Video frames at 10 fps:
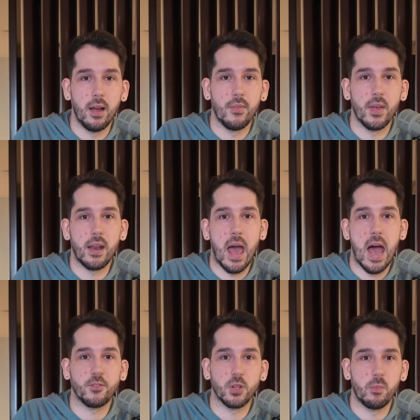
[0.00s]
And then
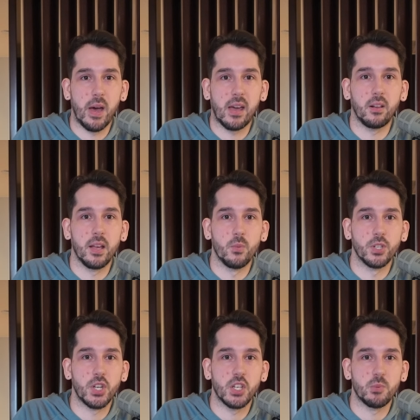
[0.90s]
after the battle, it
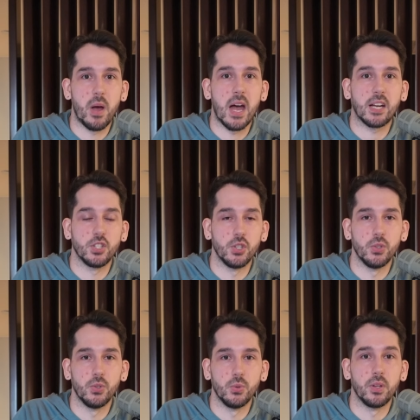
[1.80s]
would change back
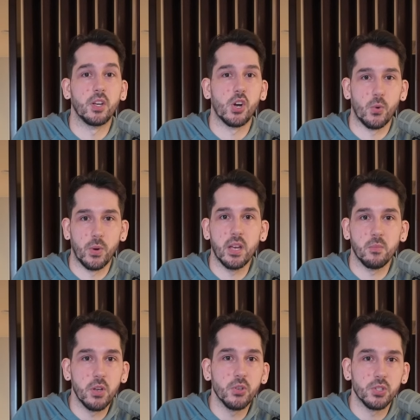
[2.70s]
to the
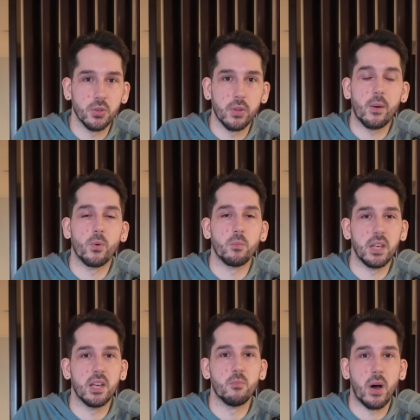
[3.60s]
Korean Mewtwo that would
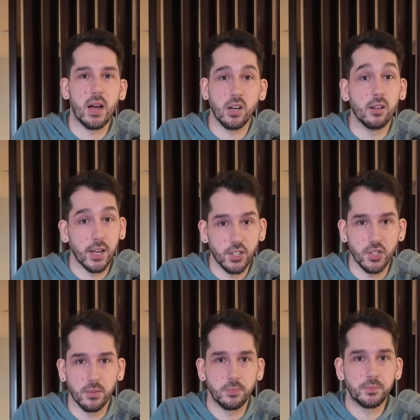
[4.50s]
be in my
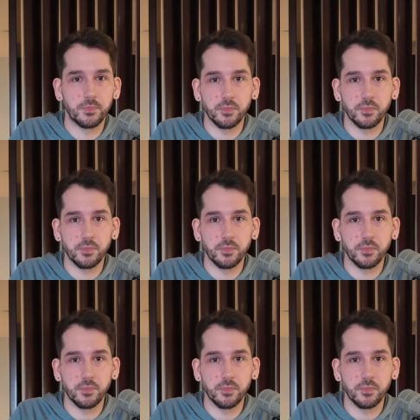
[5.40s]
collection.